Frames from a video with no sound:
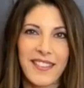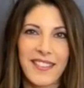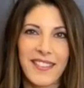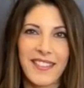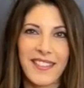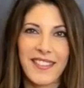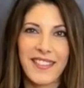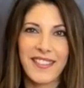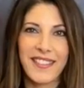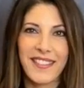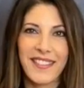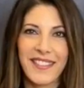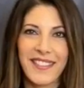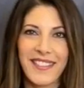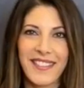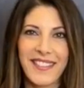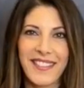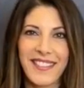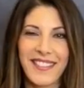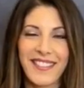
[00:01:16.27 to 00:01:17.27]

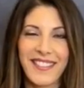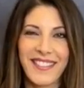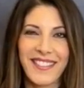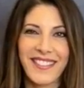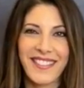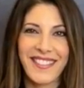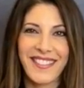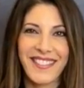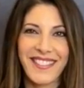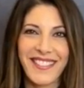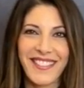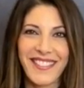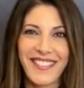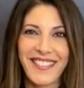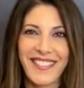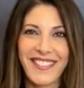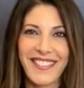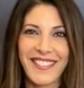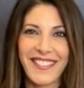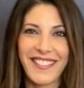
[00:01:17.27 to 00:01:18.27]

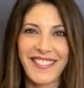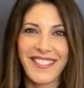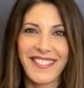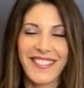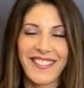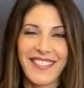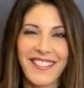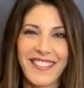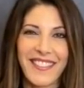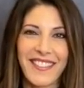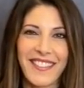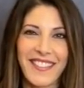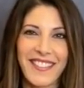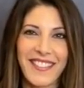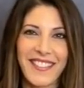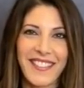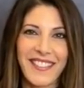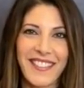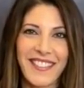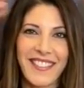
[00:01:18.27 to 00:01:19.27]

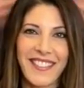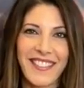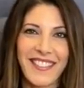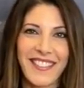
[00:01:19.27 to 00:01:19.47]
[no speech]